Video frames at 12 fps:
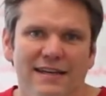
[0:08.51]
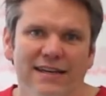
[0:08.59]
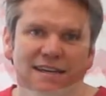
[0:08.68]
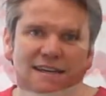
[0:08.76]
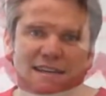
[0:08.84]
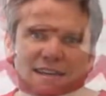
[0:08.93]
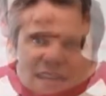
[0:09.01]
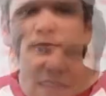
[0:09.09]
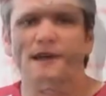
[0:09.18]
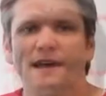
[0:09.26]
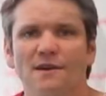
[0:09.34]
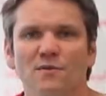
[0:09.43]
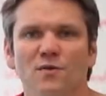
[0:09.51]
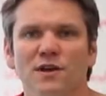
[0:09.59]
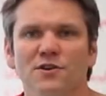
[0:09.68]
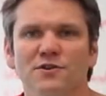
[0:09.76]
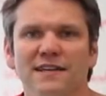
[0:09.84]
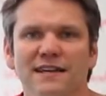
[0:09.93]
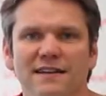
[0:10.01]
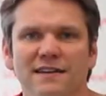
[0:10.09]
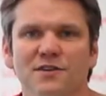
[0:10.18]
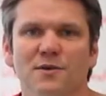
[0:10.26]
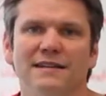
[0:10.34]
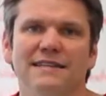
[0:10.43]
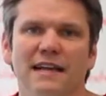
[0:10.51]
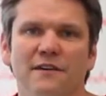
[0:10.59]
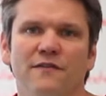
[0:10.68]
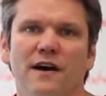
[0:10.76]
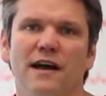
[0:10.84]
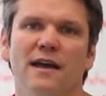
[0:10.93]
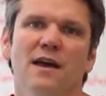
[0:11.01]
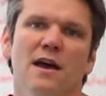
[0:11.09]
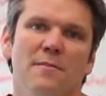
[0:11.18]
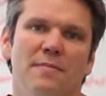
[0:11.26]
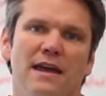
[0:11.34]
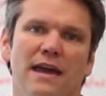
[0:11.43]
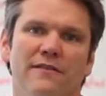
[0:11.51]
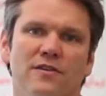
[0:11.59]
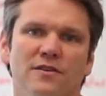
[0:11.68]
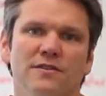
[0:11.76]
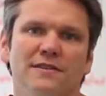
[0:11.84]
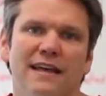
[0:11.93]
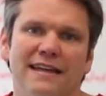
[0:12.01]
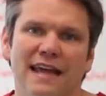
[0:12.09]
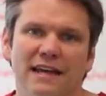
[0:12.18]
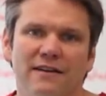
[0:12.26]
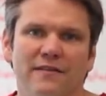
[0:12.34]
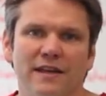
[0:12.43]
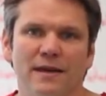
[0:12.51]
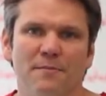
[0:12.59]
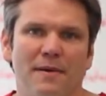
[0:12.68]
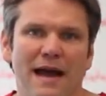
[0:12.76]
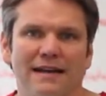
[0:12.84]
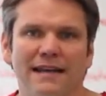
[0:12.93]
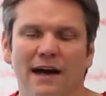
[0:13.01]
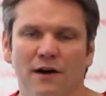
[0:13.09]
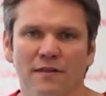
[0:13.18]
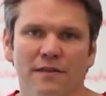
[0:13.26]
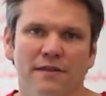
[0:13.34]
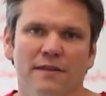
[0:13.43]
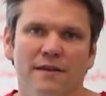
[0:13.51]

In this lesson plan, we're using it to identify behaviors that negatively impact health